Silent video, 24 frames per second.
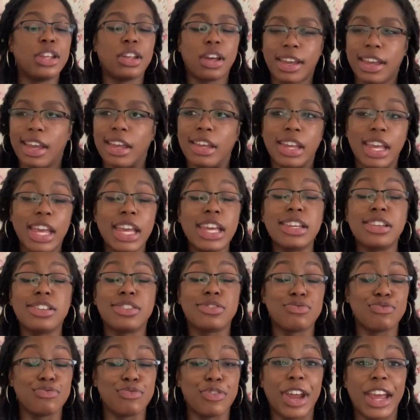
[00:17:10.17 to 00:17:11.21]
Okay, it
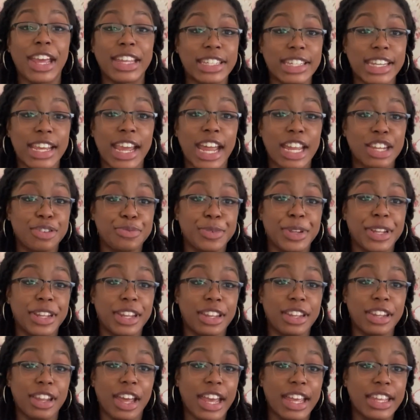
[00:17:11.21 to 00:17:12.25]
is rare to catch me in a
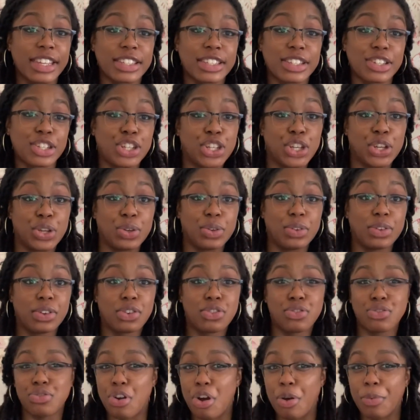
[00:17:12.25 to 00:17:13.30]
nice, cute
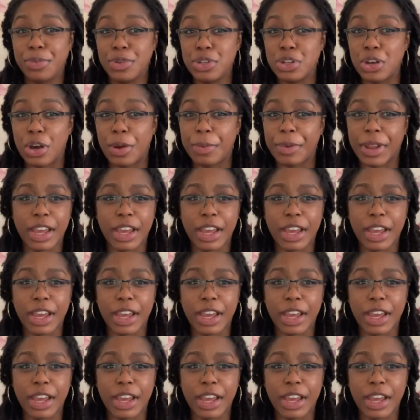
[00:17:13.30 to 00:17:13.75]
crop top.